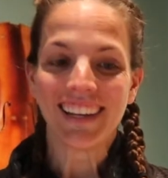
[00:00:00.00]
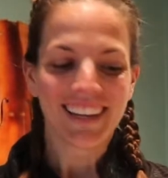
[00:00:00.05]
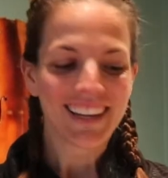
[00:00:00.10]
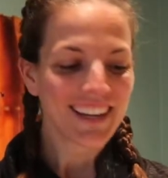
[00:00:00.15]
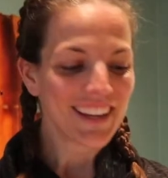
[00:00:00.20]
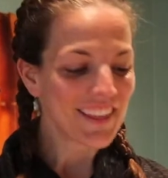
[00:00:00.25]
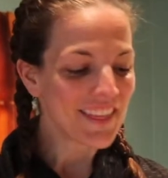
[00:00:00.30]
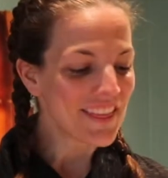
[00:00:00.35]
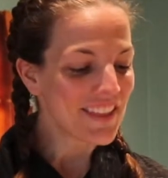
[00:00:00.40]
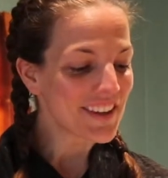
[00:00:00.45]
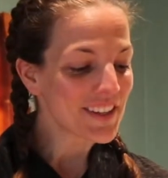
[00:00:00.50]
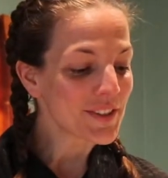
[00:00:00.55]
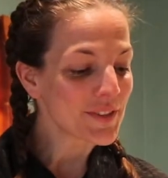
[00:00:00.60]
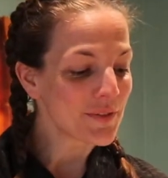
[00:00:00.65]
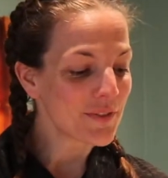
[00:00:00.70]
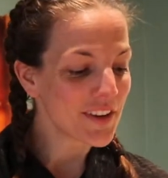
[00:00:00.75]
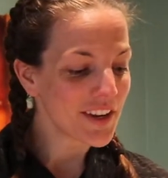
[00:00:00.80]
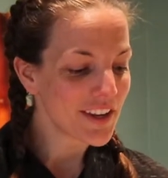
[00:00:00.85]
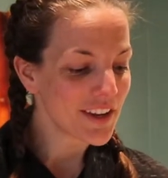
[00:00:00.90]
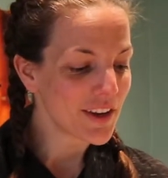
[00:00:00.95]
In this
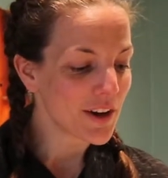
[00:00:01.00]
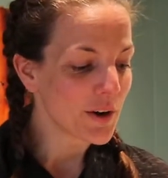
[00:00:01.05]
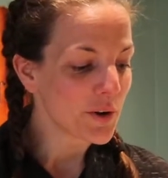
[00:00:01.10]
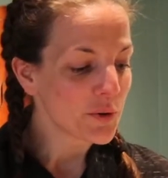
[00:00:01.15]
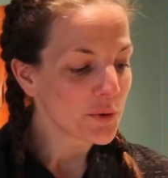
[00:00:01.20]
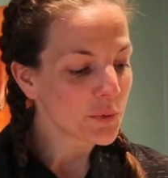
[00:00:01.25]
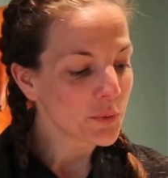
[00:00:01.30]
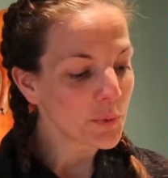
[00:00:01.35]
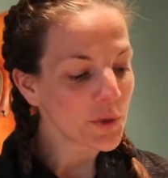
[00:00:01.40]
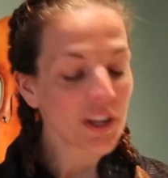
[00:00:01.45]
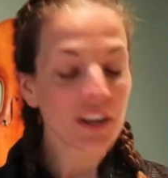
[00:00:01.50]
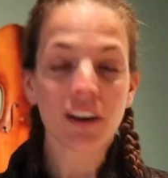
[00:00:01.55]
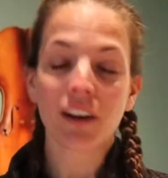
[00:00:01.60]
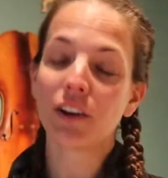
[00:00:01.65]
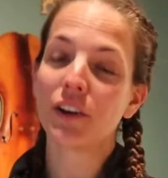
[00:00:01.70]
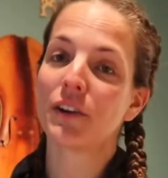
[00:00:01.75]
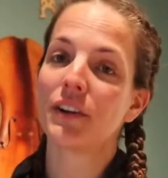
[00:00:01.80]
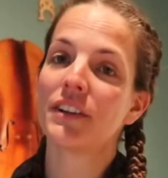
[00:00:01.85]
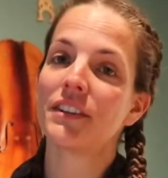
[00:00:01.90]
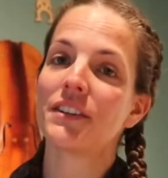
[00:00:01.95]
video, we
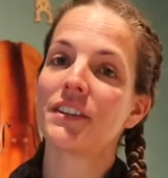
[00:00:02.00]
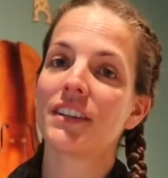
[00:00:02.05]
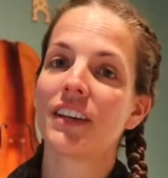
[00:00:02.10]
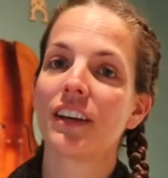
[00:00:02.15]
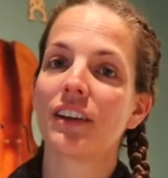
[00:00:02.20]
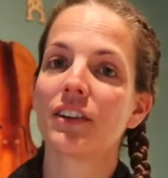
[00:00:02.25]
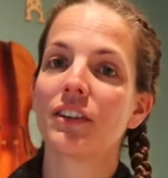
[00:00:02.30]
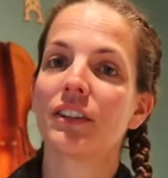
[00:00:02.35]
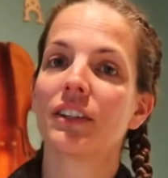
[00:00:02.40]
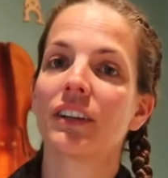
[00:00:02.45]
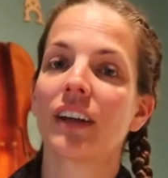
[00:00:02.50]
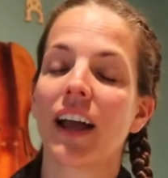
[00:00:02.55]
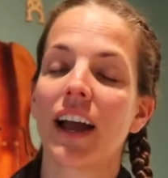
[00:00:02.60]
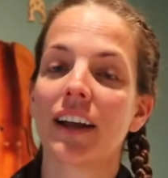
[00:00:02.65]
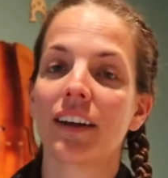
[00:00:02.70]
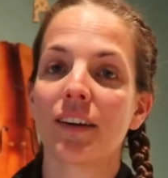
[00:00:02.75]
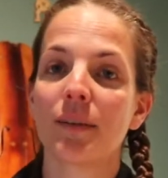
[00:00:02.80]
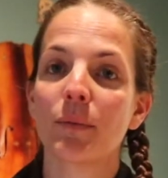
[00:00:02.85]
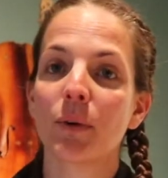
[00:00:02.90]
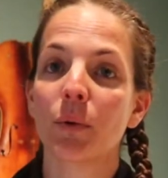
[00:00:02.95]
are going to take a look
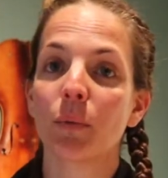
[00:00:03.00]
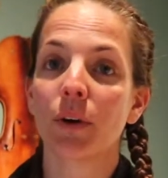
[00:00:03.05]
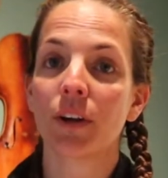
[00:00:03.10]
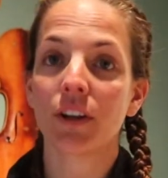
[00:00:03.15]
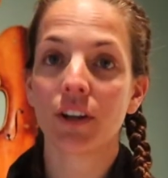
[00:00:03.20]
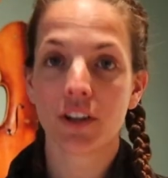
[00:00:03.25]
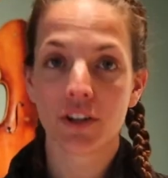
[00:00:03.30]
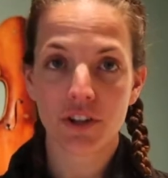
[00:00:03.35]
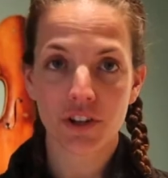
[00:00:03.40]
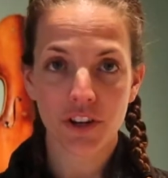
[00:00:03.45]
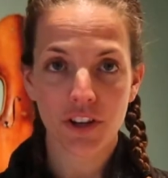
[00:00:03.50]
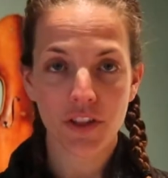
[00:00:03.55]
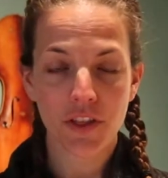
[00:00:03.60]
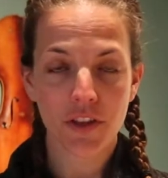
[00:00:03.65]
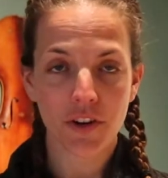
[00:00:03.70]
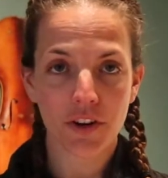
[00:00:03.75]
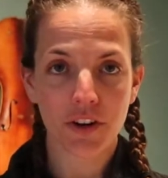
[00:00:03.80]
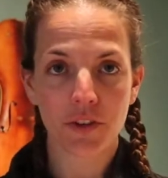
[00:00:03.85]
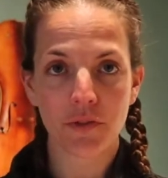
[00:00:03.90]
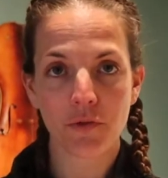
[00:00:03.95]
at number
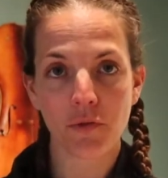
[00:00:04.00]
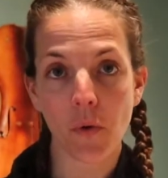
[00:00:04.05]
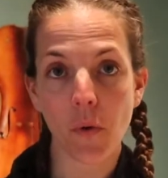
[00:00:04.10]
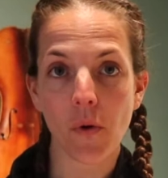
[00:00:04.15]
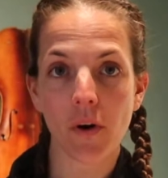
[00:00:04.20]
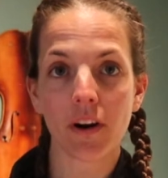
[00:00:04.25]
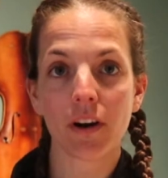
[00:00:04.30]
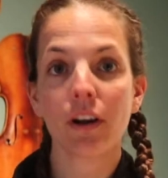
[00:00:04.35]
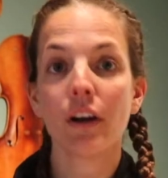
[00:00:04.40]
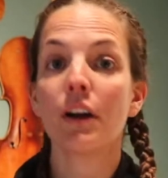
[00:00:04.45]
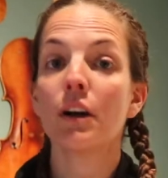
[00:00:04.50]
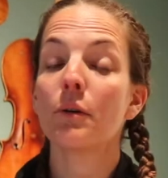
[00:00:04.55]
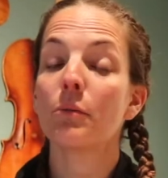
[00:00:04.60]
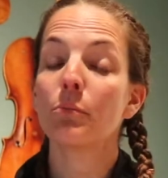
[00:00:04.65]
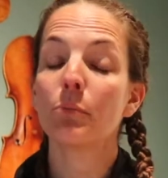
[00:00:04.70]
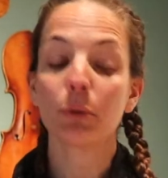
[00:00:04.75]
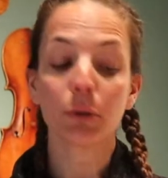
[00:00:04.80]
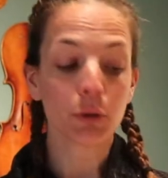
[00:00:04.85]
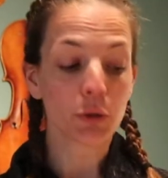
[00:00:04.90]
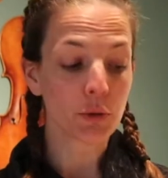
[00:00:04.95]
134,
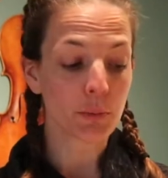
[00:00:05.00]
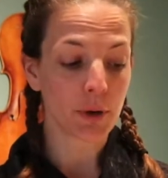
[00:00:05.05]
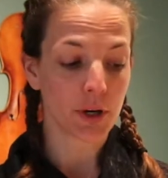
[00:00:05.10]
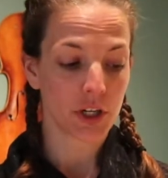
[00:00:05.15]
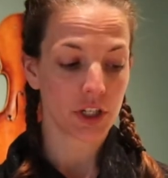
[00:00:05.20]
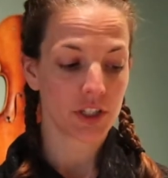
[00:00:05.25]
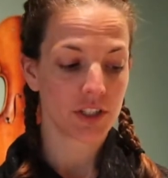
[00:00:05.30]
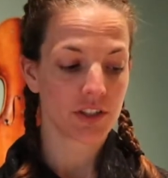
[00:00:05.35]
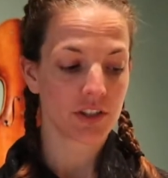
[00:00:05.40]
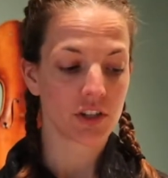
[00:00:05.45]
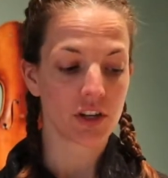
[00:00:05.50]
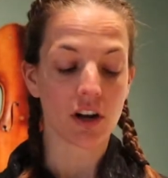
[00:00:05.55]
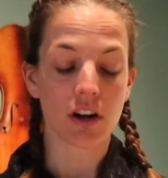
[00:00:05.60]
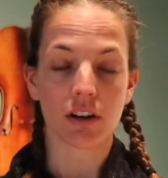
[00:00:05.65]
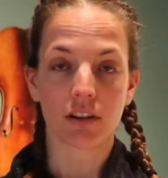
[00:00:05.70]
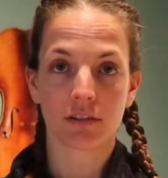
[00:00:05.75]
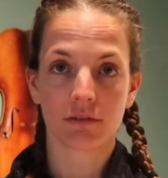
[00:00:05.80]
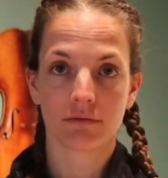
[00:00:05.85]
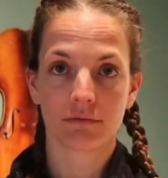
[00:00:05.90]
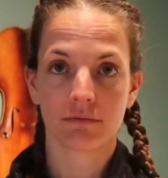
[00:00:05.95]
Bluebird's
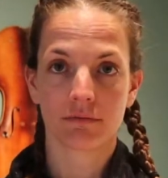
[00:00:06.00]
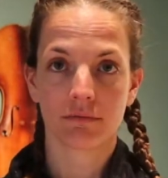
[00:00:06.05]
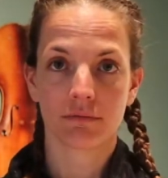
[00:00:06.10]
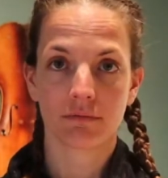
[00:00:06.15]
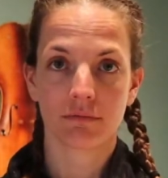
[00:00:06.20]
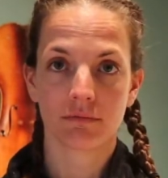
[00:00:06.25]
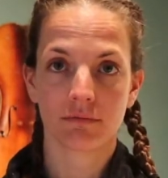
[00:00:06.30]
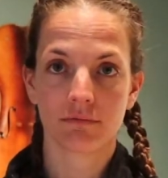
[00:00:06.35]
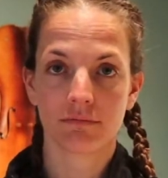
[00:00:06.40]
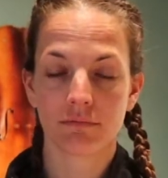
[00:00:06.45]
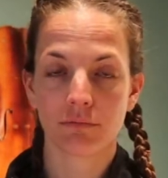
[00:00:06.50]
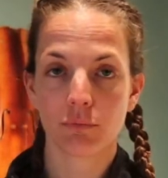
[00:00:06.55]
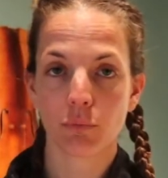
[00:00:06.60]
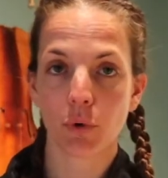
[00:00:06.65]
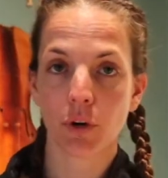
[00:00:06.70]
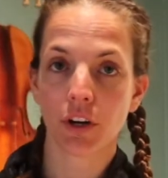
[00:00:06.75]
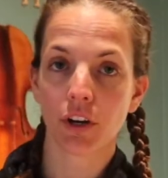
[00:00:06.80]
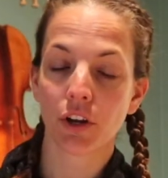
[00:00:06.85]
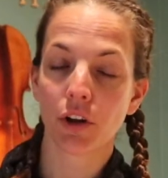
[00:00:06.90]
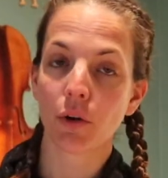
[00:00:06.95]
Song.
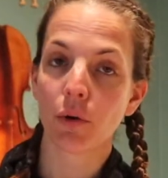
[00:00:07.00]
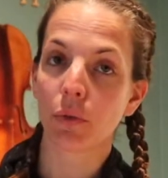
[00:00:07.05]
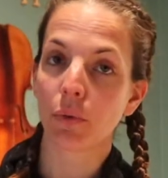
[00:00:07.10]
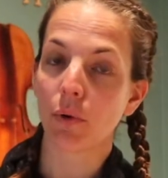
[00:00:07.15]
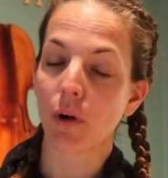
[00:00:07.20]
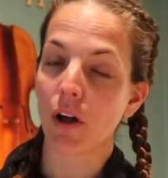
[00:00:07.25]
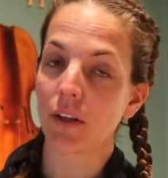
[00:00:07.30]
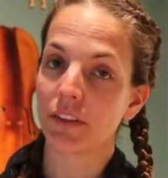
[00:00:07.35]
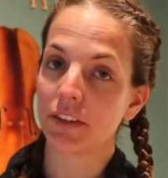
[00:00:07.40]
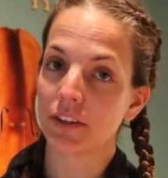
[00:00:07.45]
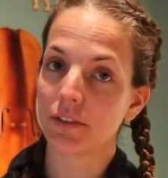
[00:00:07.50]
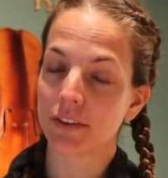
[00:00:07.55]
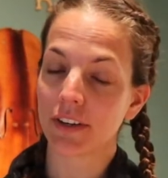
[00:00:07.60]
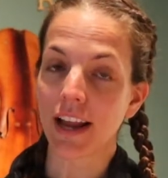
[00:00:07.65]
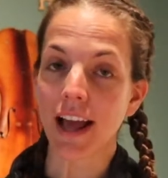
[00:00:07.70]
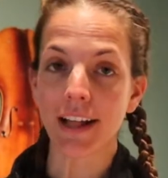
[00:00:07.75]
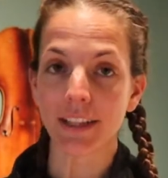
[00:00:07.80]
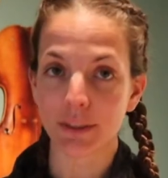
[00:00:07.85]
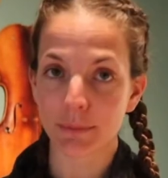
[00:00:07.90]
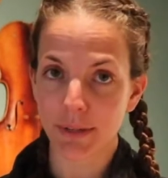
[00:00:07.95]
We're going to go through all the different
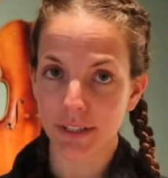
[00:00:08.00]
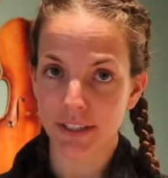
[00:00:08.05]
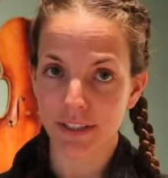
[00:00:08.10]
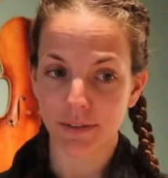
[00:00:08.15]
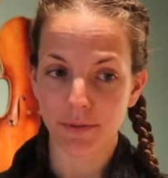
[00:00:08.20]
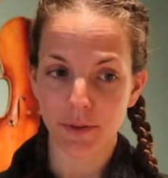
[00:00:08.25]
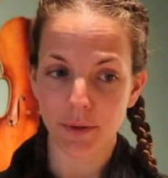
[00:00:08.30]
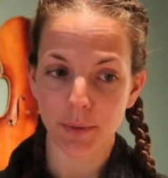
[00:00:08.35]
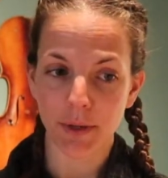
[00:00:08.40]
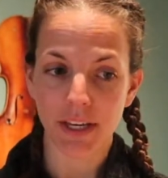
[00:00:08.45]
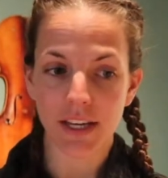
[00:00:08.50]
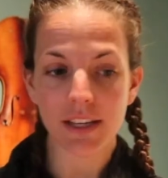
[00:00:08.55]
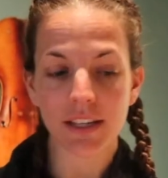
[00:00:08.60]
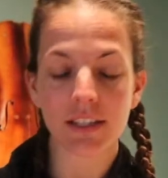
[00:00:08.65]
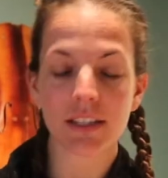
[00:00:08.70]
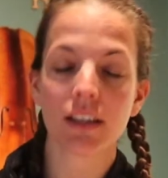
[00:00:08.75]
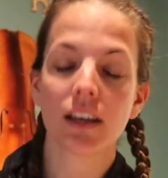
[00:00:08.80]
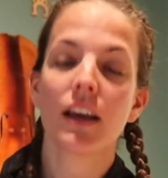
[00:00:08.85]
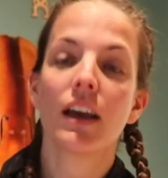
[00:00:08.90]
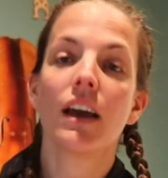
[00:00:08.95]
elements of the piece,